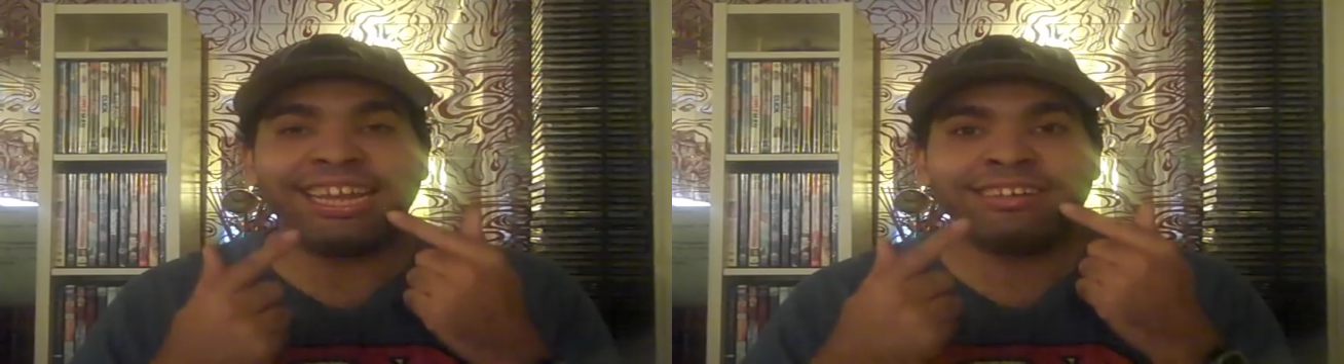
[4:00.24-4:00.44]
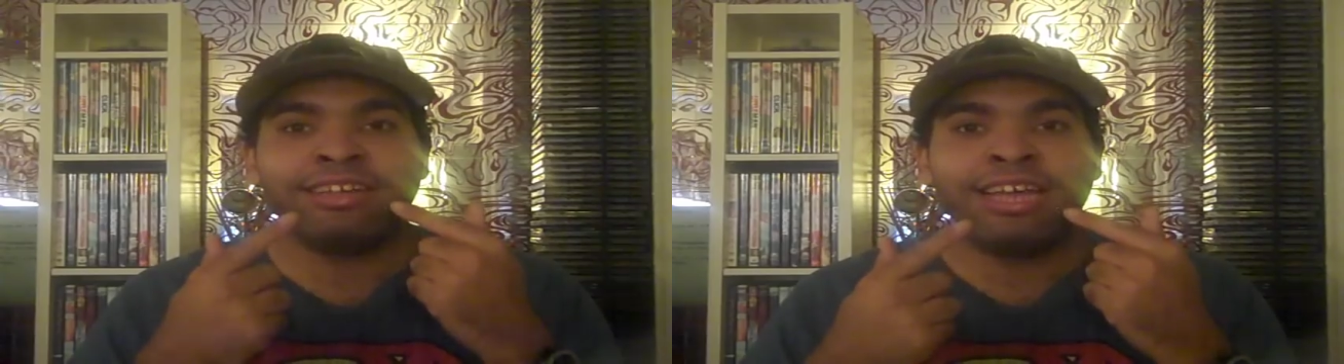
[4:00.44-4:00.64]

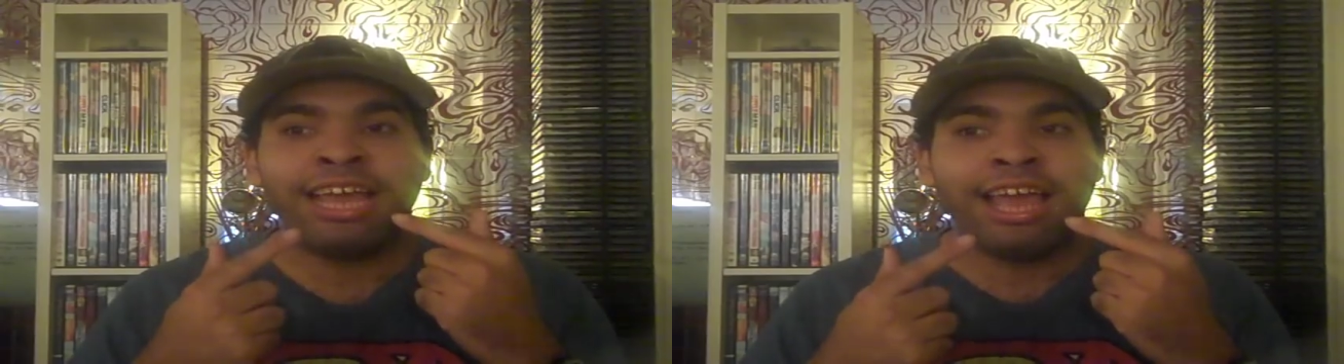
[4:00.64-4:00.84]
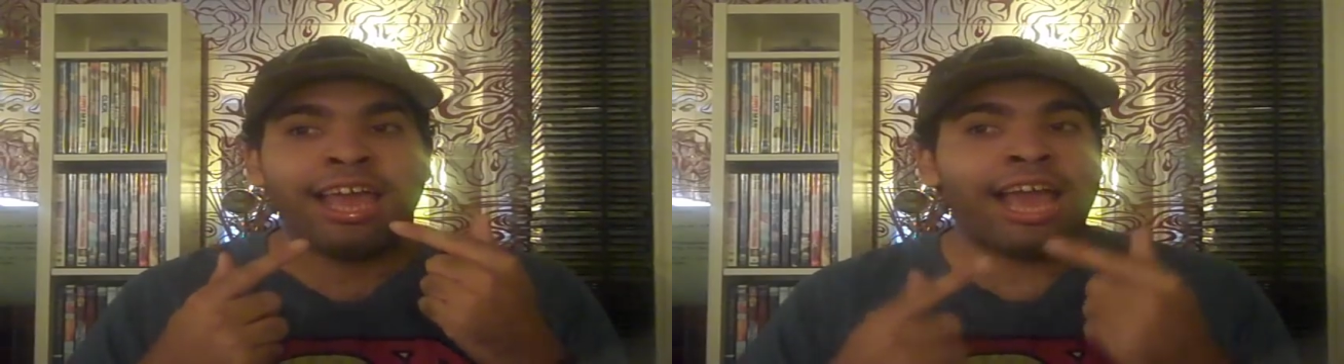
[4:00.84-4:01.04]
in,
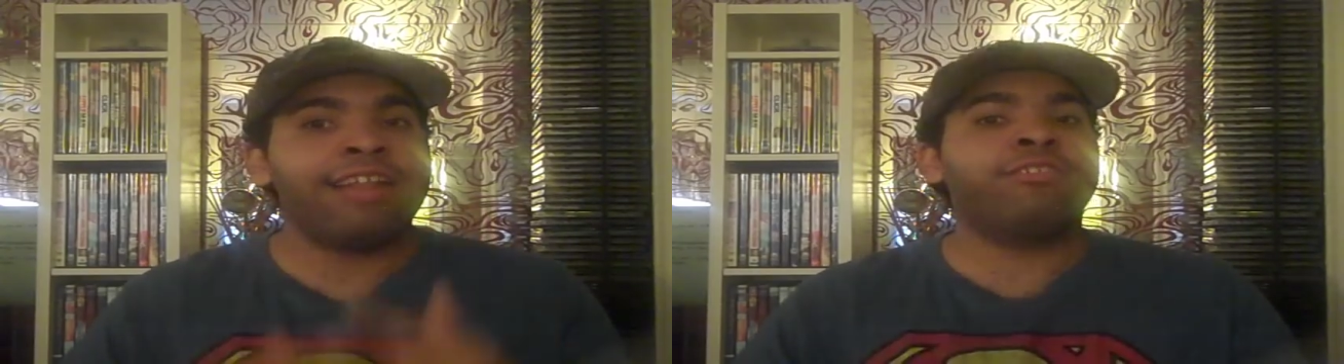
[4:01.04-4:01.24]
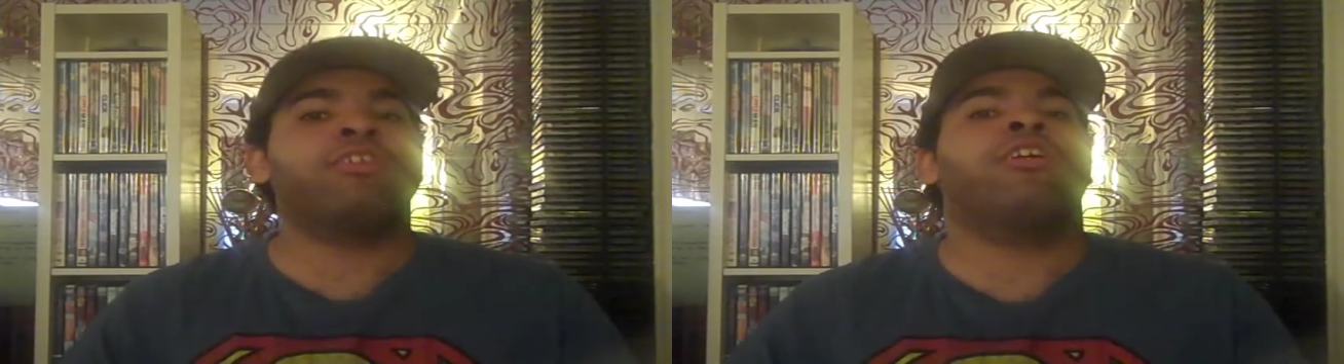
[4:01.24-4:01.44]

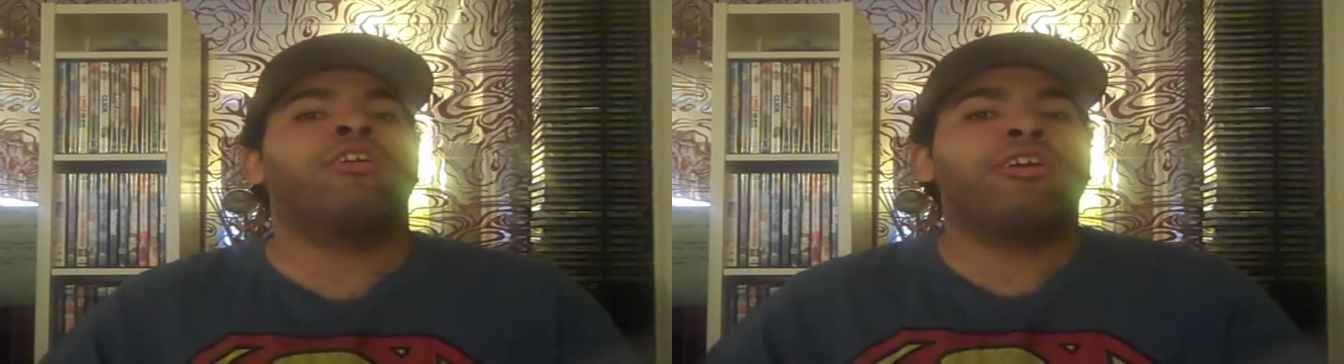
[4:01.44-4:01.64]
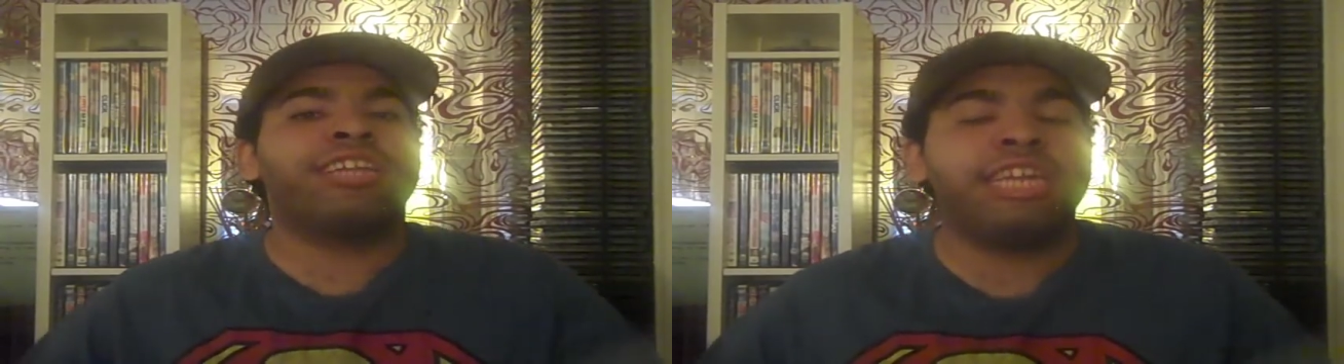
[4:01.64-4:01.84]
and it's going to
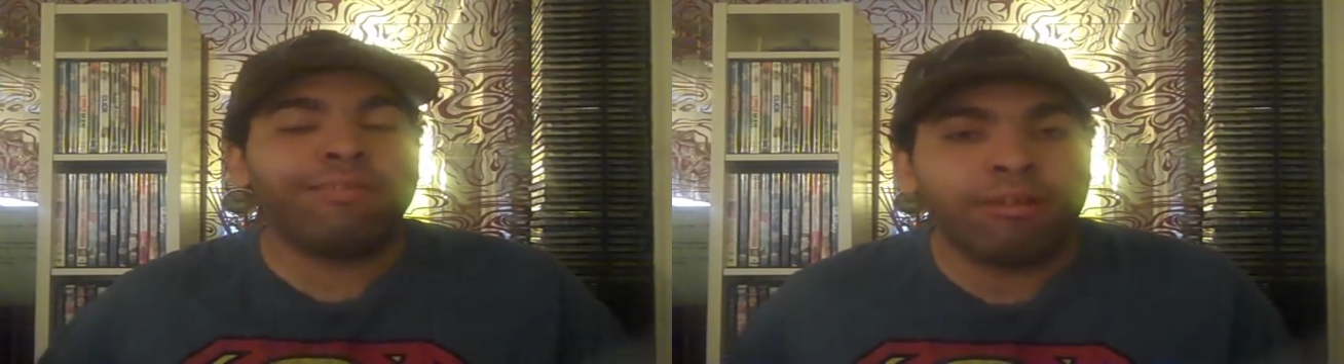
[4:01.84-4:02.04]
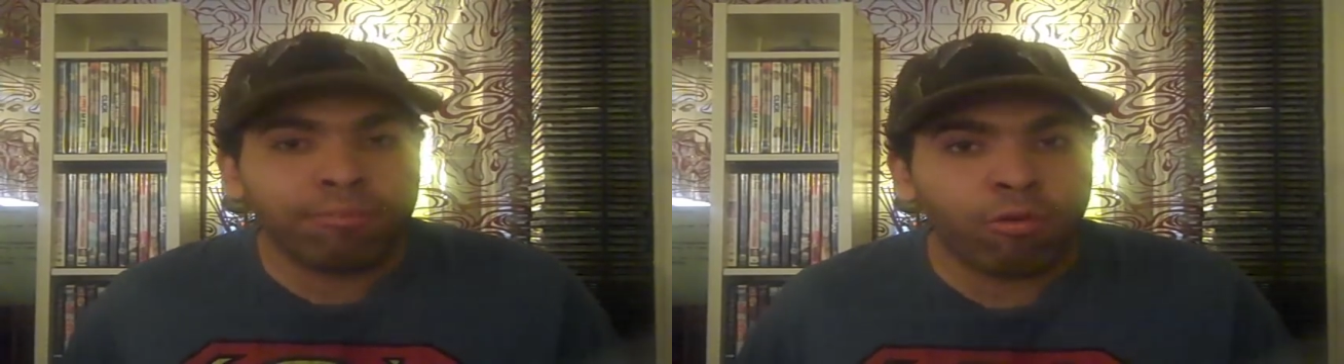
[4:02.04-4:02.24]
hurt
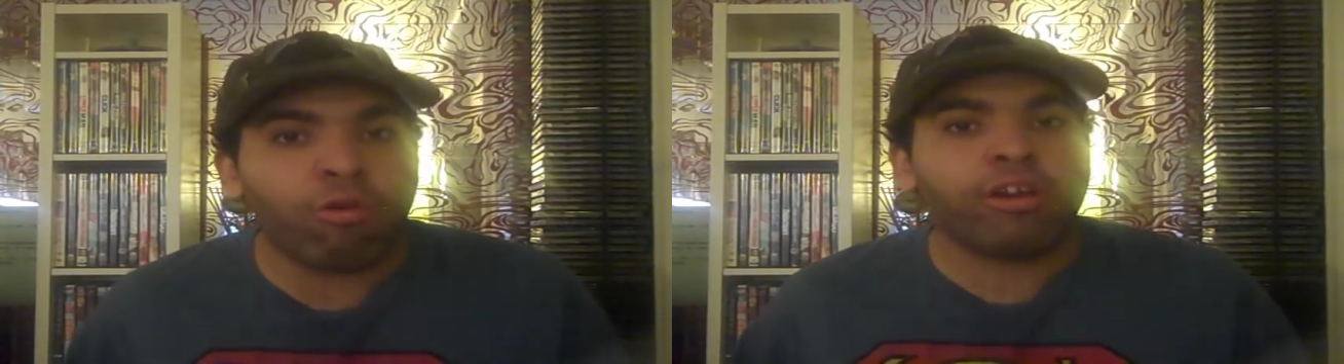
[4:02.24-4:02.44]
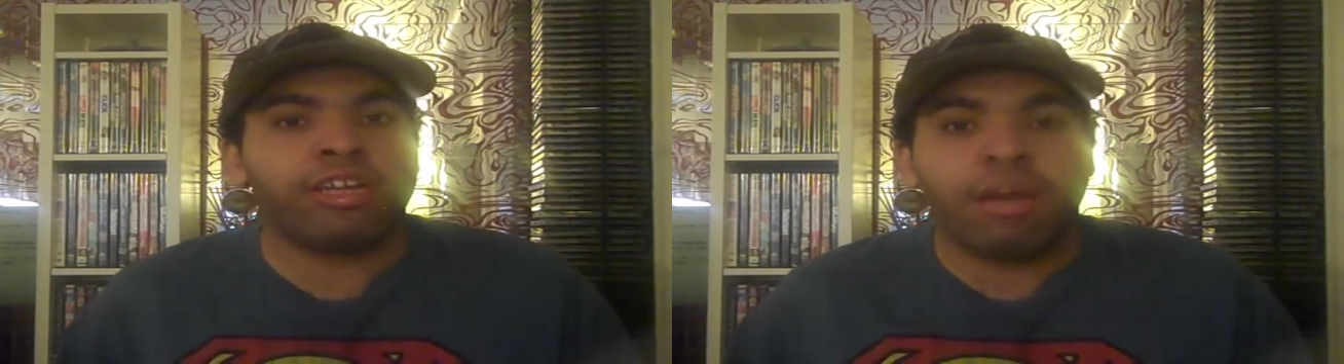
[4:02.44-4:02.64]
even
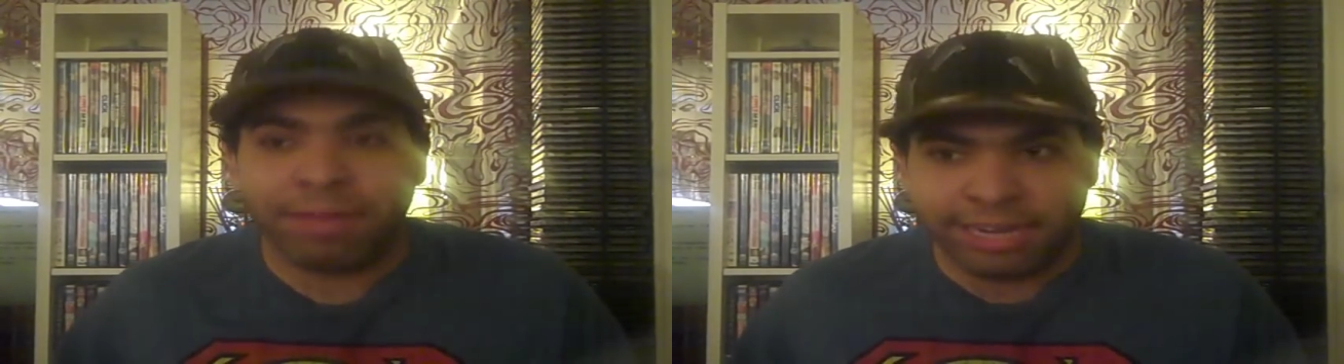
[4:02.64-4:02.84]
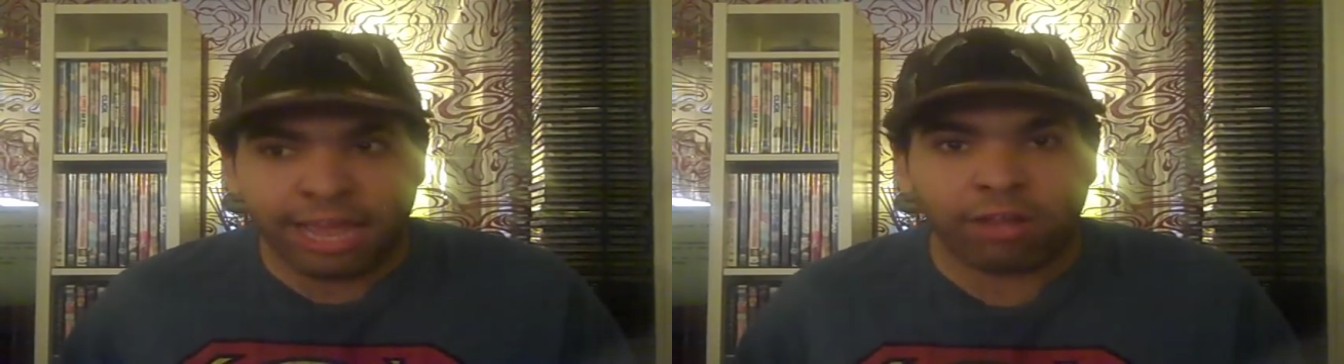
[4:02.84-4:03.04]
more
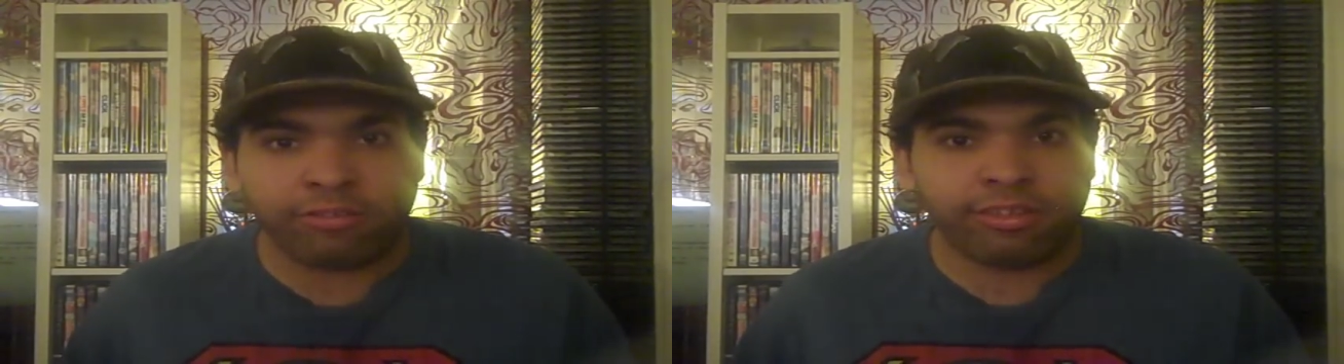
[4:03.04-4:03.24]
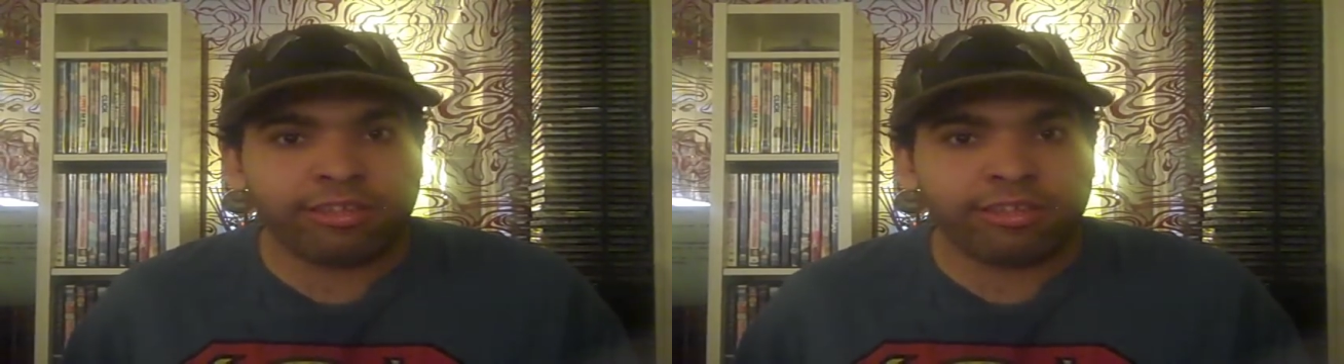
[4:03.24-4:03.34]
coming out.